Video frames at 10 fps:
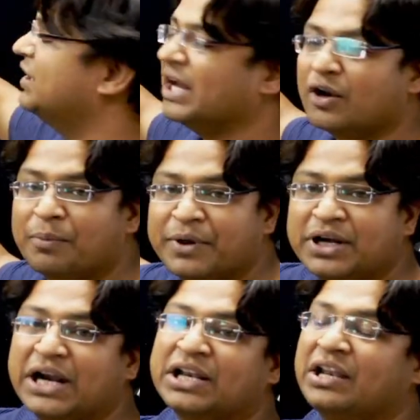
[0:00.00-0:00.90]
can
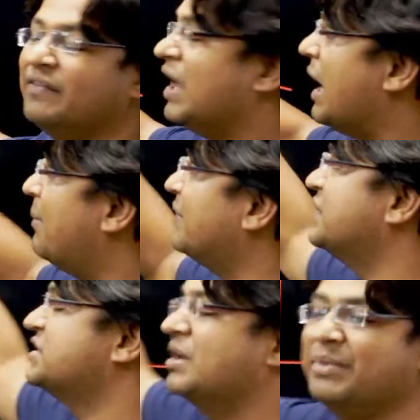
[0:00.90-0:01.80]
operate at a level above
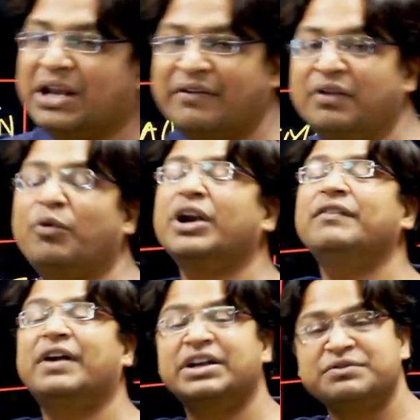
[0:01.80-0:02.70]
the JEE Main level. What
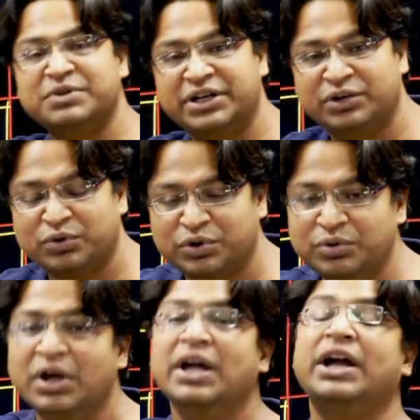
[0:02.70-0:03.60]
advantage will it do to you?